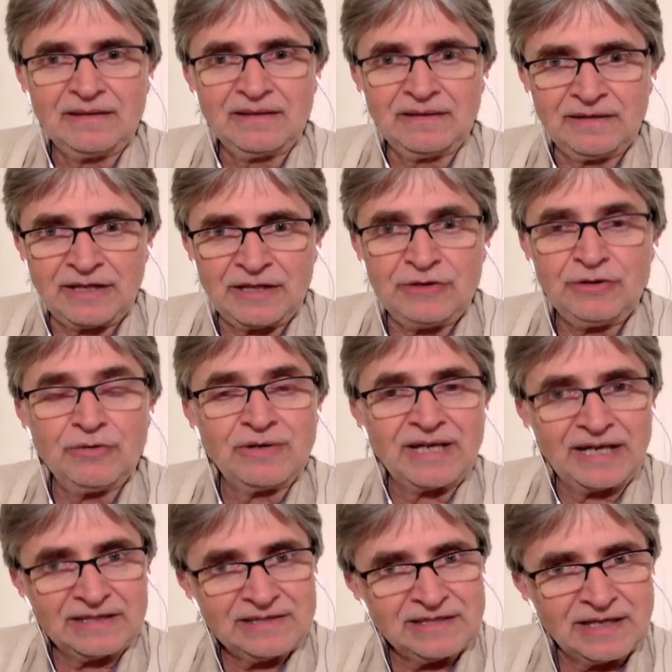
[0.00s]
And then you
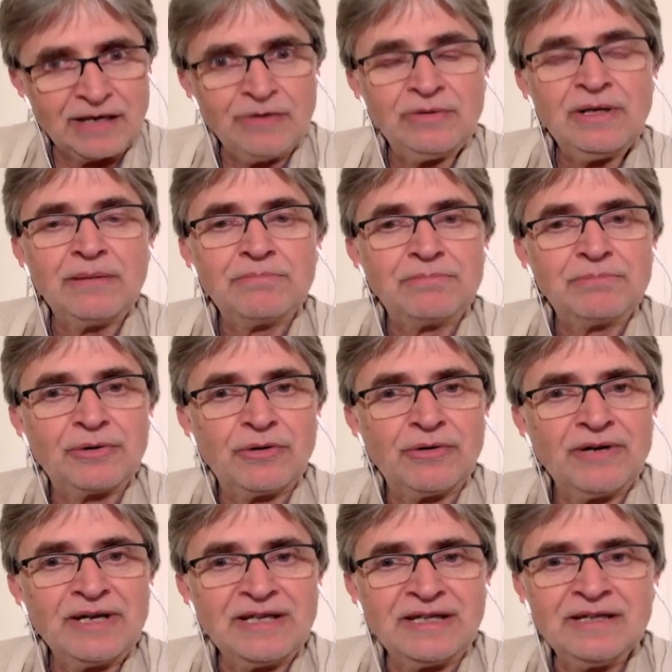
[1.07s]
cut down, and
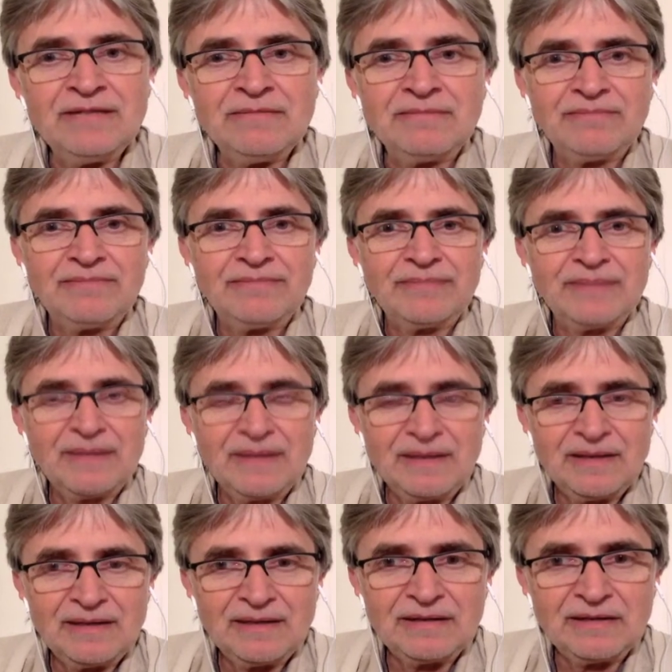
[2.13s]
probably
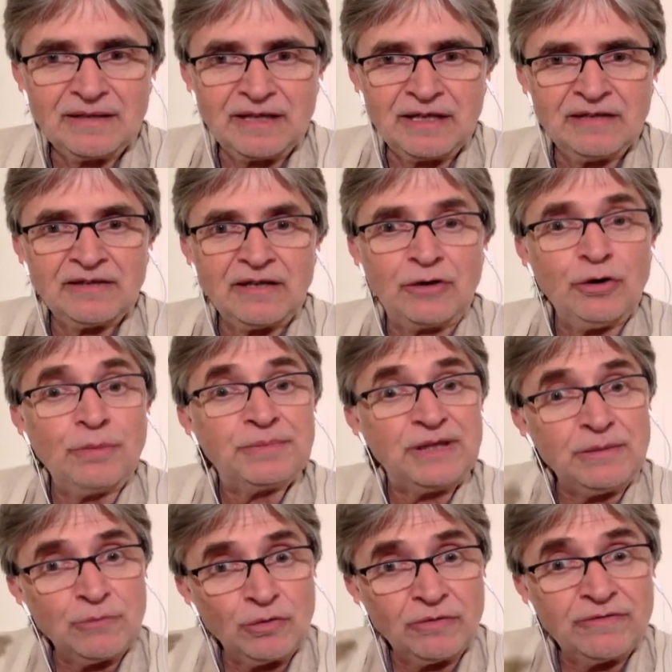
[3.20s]
there is an
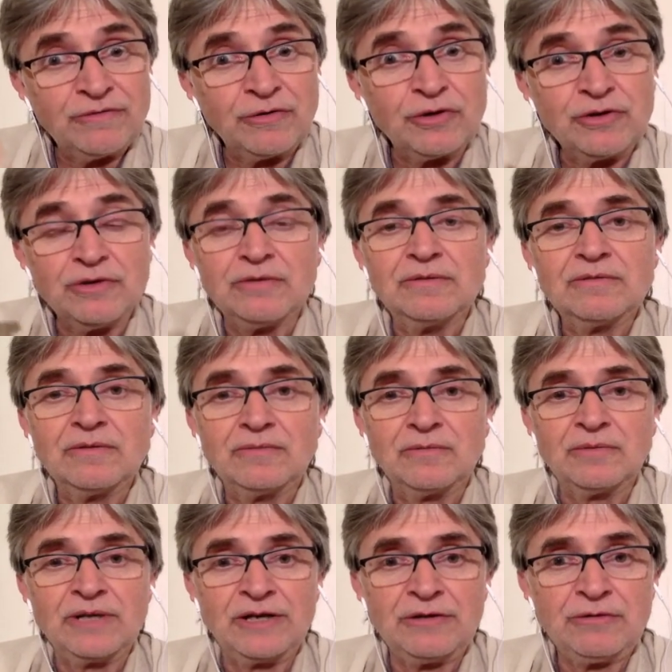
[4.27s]
optimum for you,
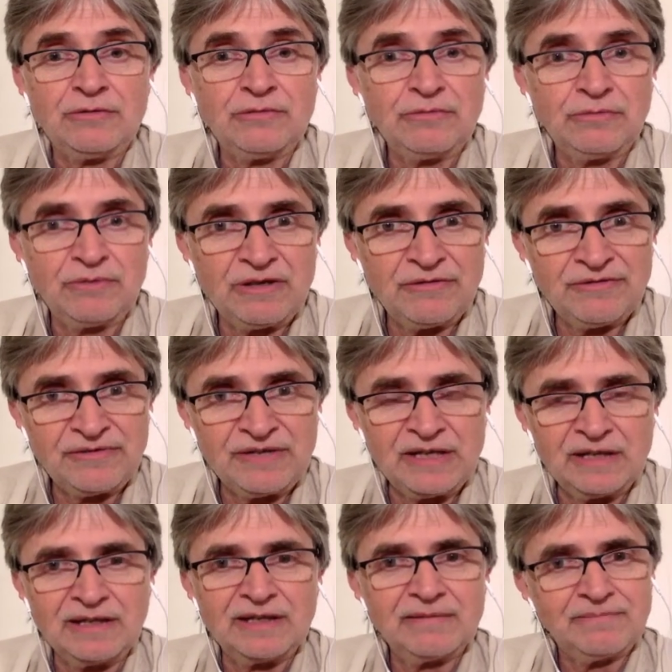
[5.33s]
where you will
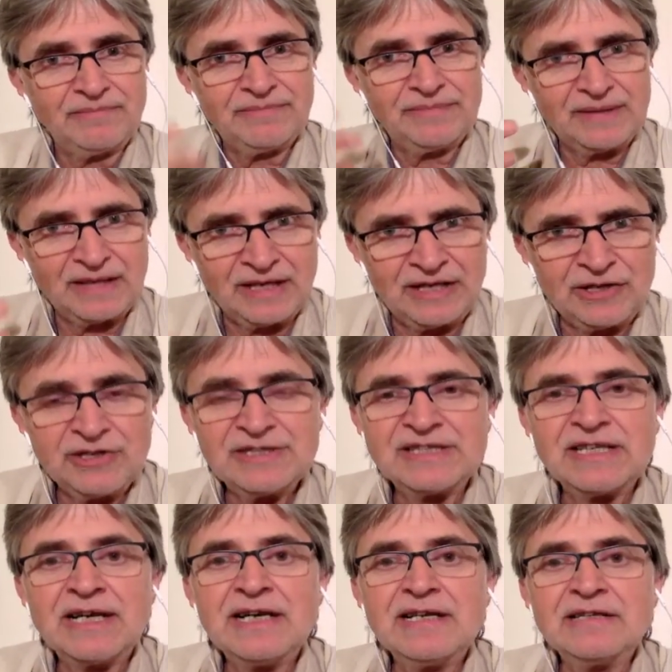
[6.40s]
feel
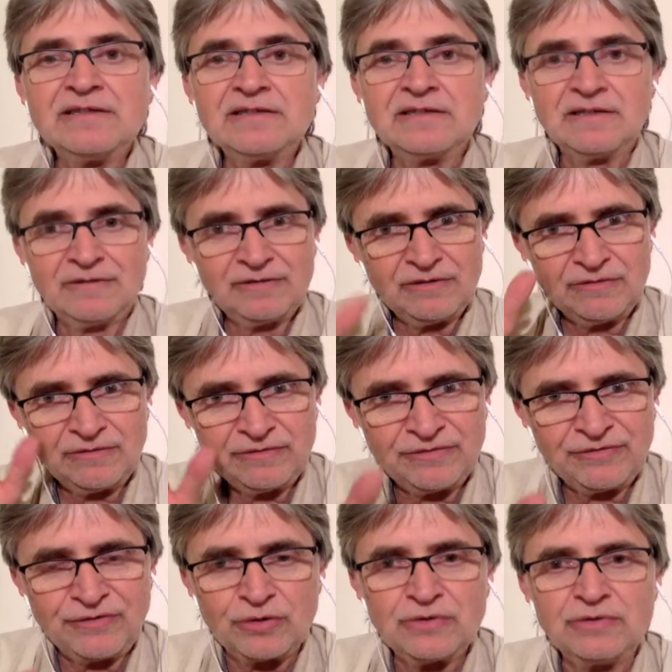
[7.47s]
energized,
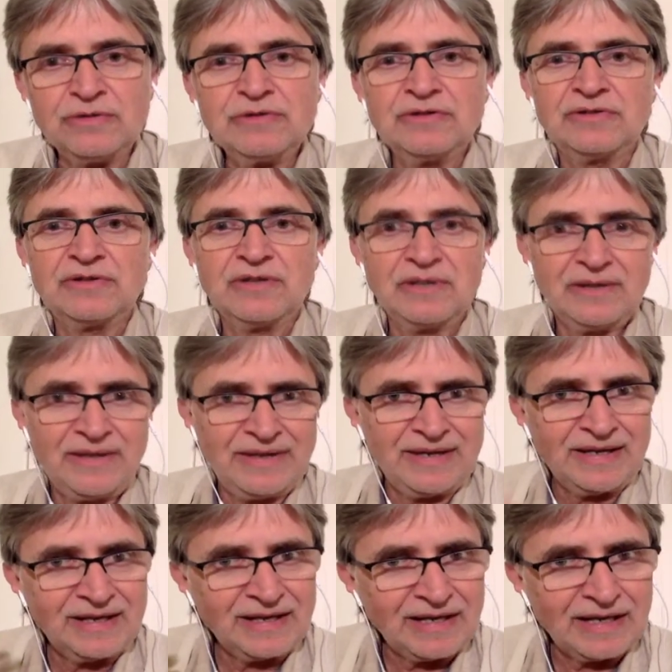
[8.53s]
focused,
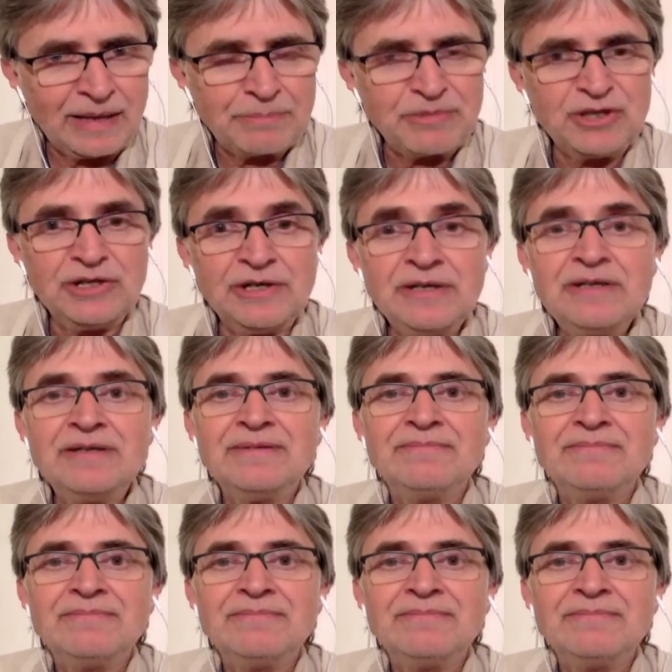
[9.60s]
happier,